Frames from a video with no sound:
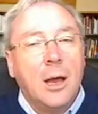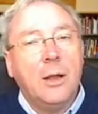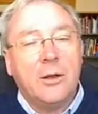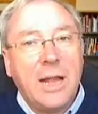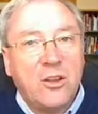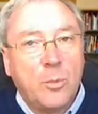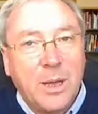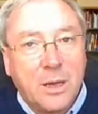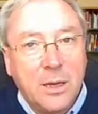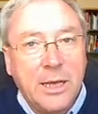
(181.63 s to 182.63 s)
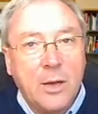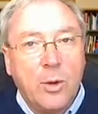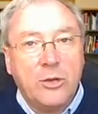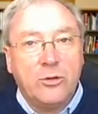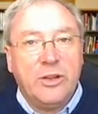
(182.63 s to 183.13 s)
And let's be clear,
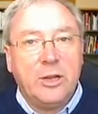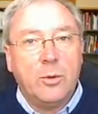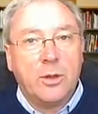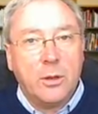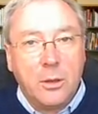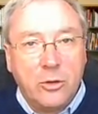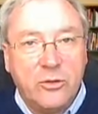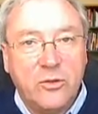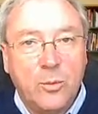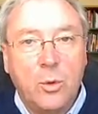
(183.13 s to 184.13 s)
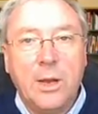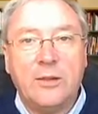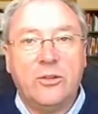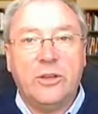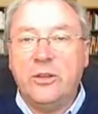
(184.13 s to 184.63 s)
when you're dealing with a lot of small
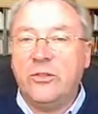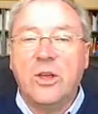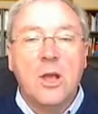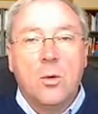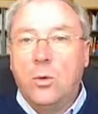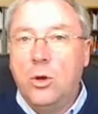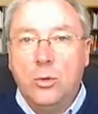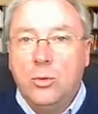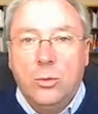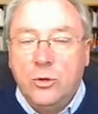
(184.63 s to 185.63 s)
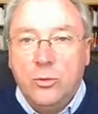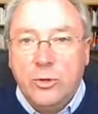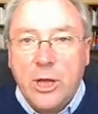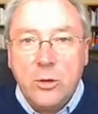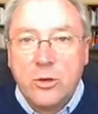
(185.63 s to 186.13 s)
entities who you
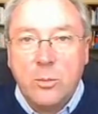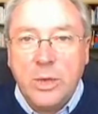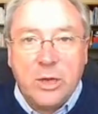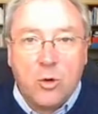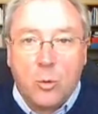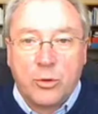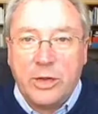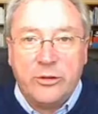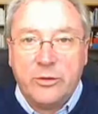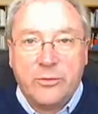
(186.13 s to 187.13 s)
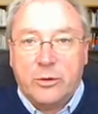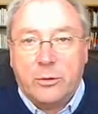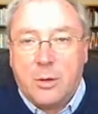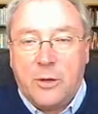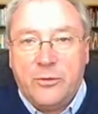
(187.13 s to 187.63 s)
know can be incorporated
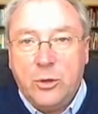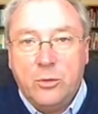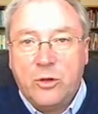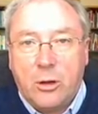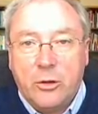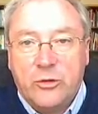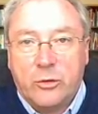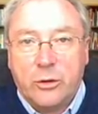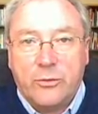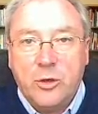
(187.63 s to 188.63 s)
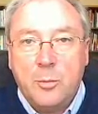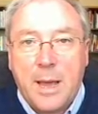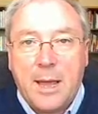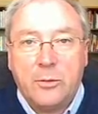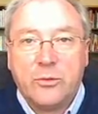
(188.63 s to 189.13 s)
for a few dollars or a few
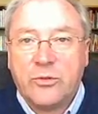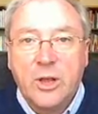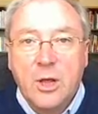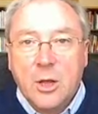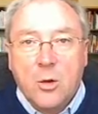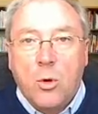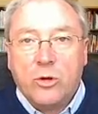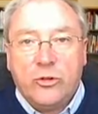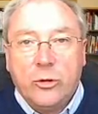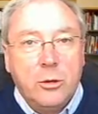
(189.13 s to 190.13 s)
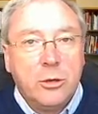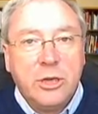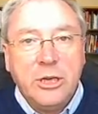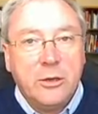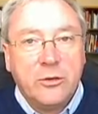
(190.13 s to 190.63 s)
pounds, what you're
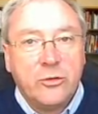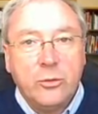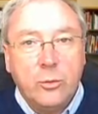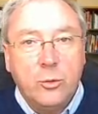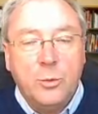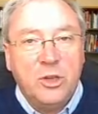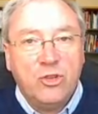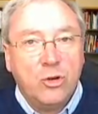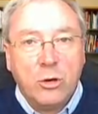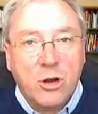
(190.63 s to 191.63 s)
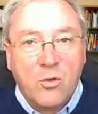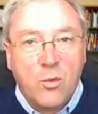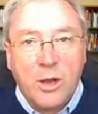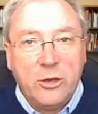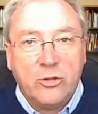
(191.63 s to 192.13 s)
looking to be sure
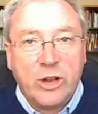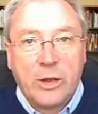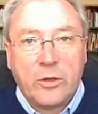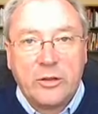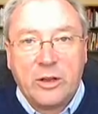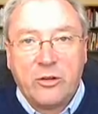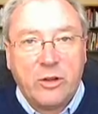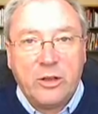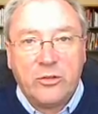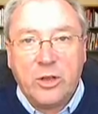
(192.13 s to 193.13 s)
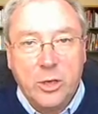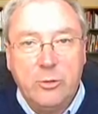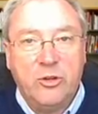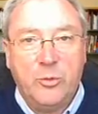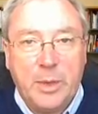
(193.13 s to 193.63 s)
of when you check the identity is
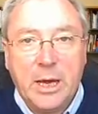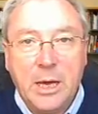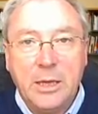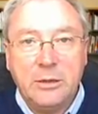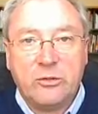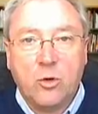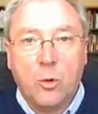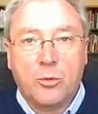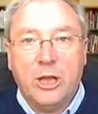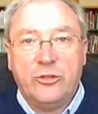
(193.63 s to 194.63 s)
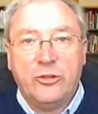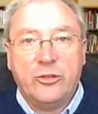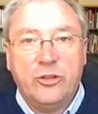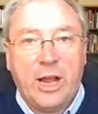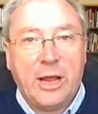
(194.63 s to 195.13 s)
who is behind this corporation
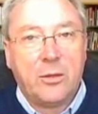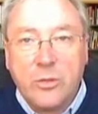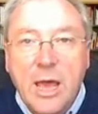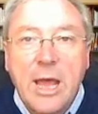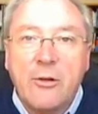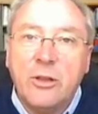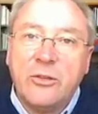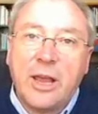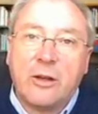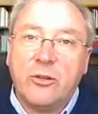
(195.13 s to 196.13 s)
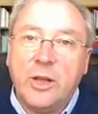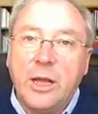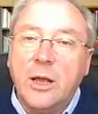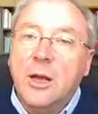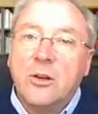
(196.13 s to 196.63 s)
to check their
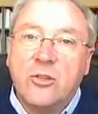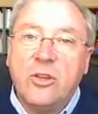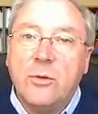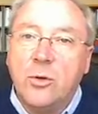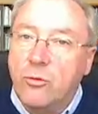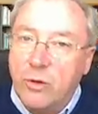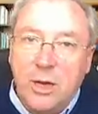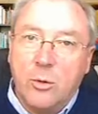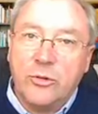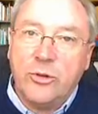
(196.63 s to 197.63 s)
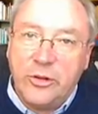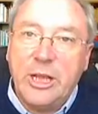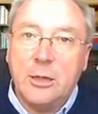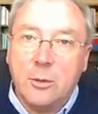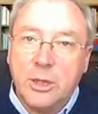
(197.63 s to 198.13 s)
integrity to see if you really want to
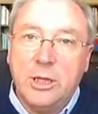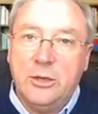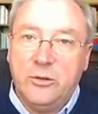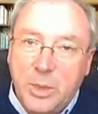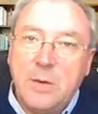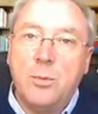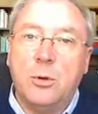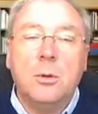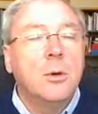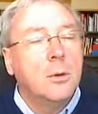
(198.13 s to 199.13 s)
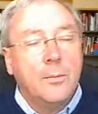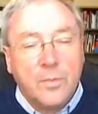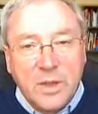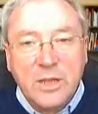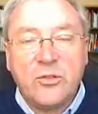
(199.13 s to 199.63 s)
deal with these people.
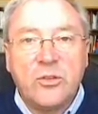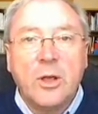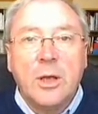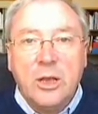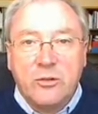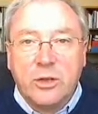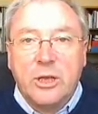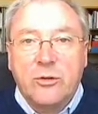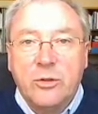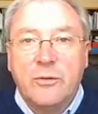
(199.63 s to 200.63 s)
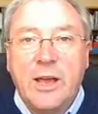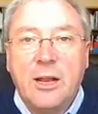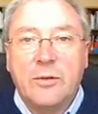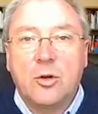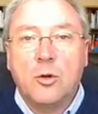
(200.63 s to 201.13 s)
This is looking through the
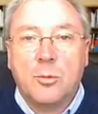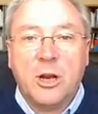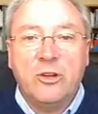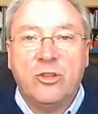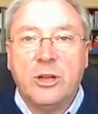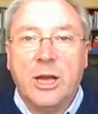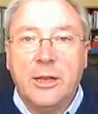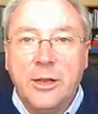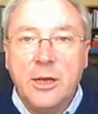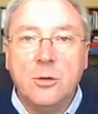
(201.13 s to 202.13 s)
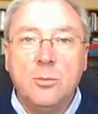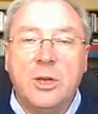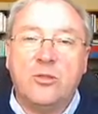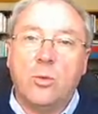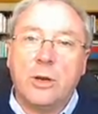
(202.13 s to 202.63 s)
veil of incorporation, I know,
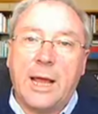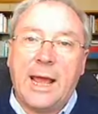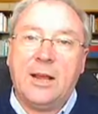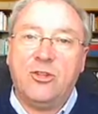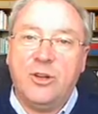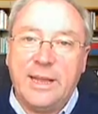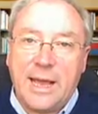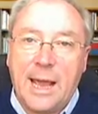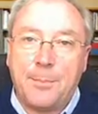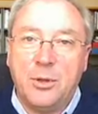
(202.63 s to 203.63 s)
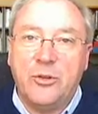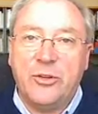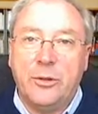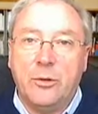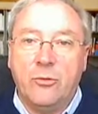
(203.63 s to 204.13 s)
but it's what actually
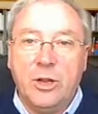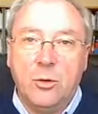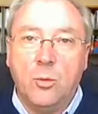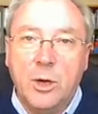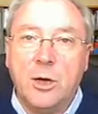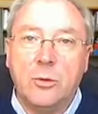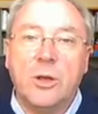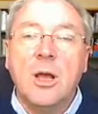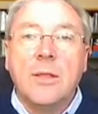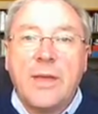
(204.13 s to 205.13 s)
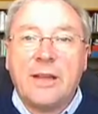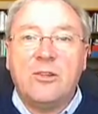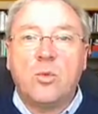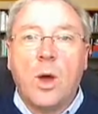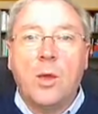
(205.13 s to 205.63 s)
happens in the real world.
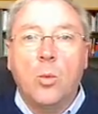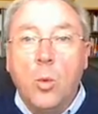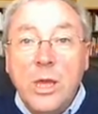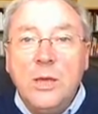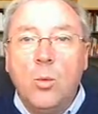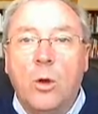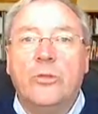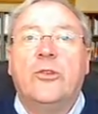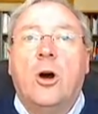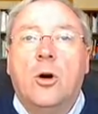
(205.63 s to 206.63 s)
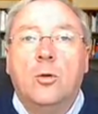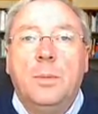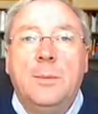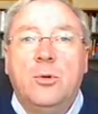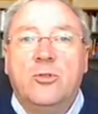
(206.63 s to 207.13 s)
That is why we want to
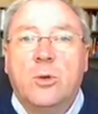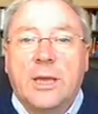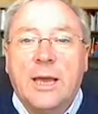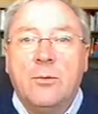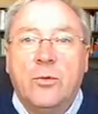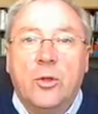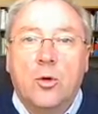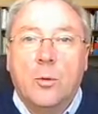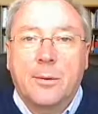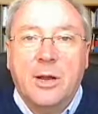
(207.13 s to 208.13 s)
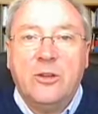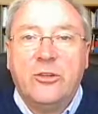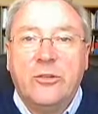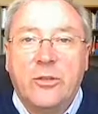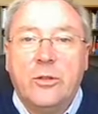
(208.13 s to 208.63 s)
hold people to account for the
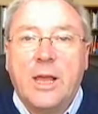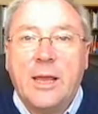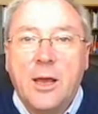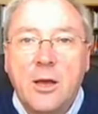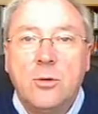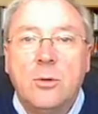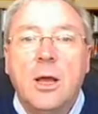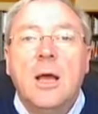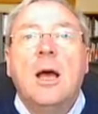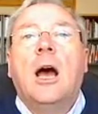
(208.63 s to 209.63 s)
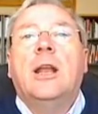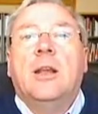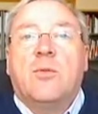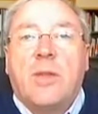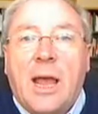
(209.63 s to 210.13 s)
corporations that they own.
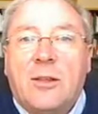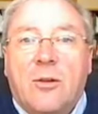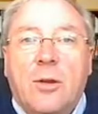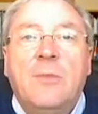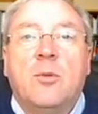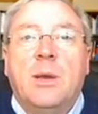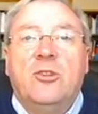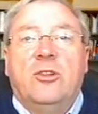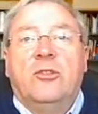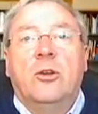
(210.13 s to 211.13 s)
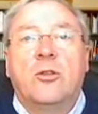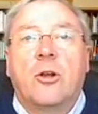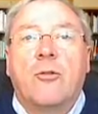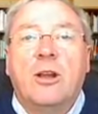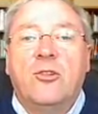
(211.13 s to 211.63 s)
And if that information is not
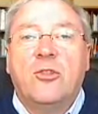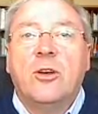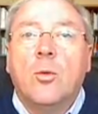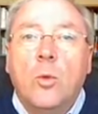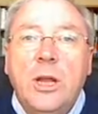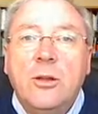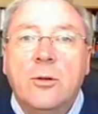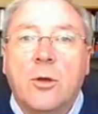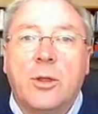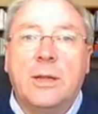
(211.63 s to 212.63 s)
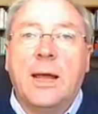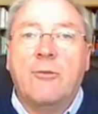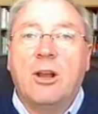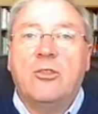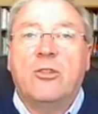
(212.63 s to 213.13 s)
on a register, we do not think
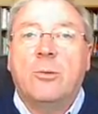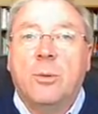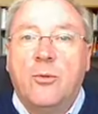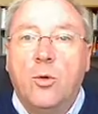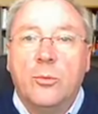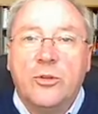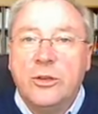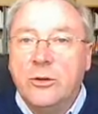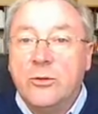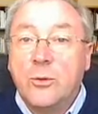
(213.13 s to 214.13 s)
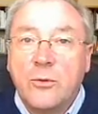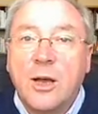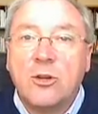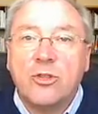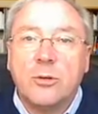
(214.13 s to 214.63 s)
that register performs a useful
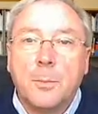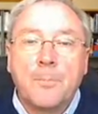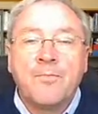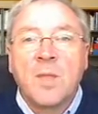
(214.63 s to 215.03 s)
function.